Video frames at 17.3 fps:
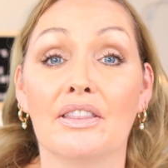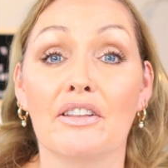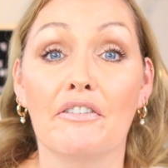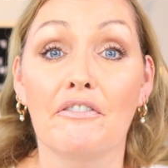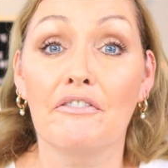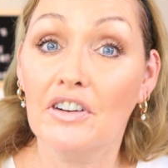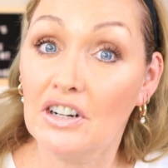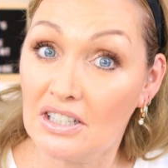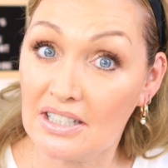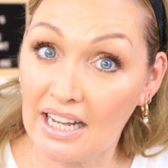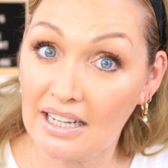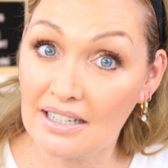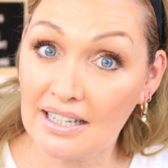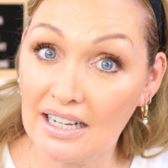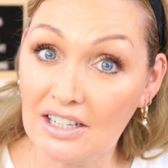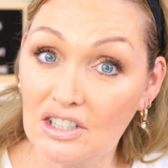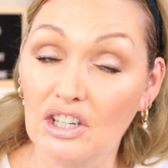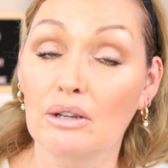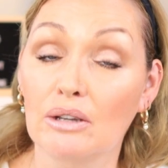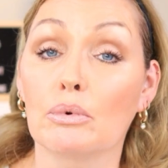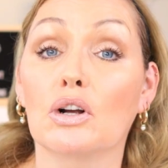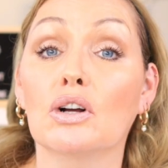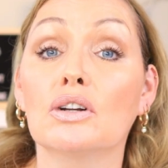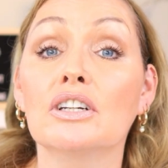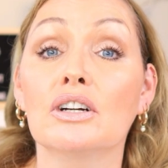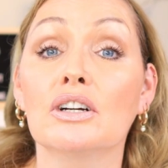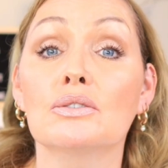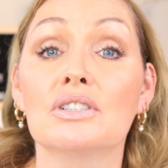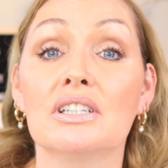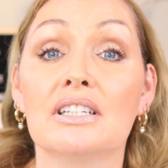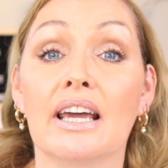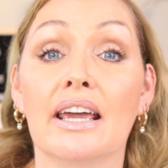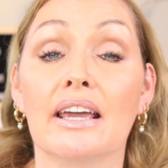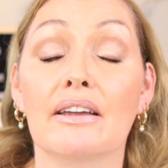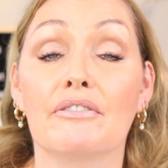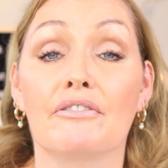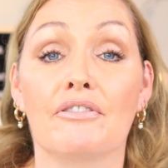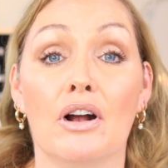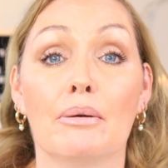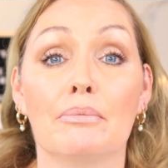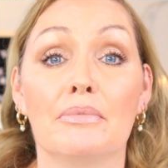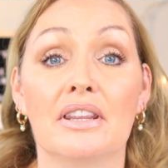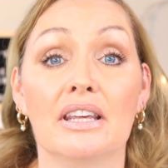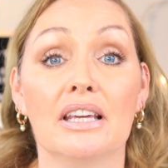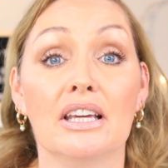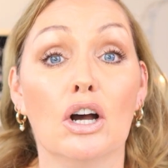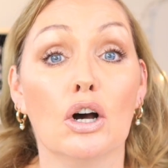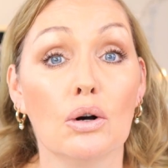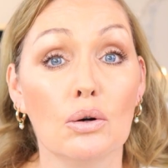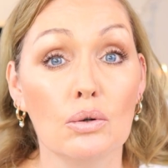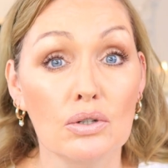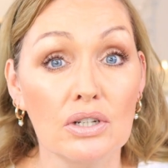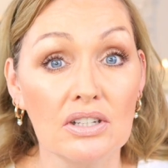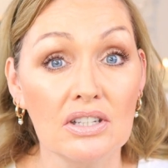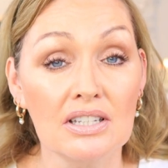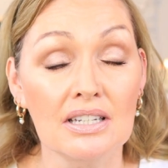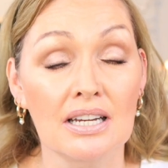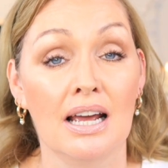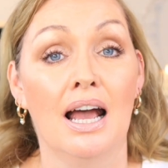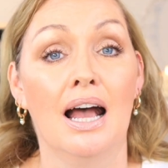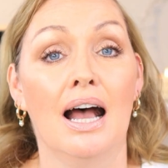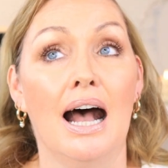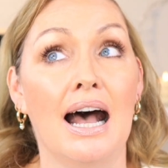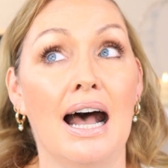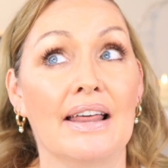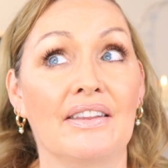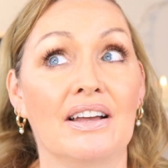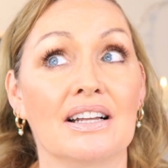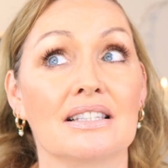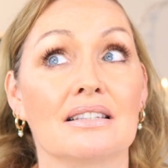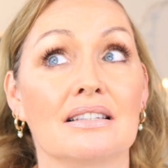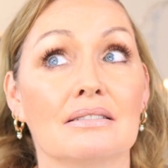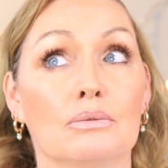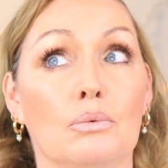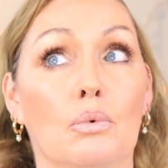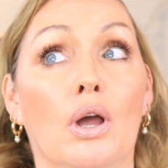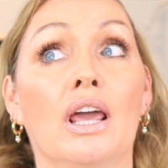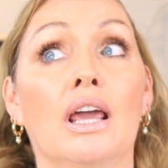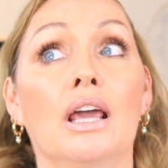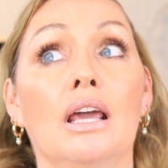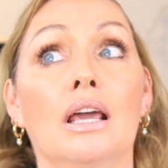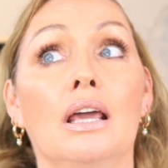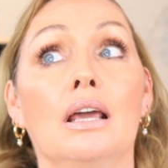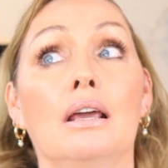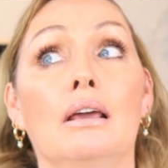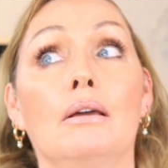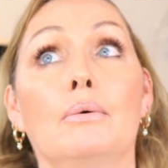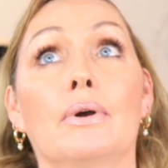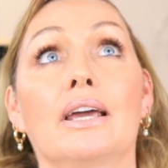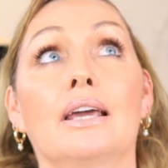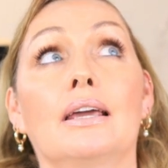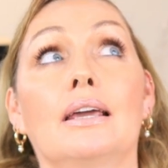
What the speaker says: The first SLG, we're going to go today from the oldest, and that's way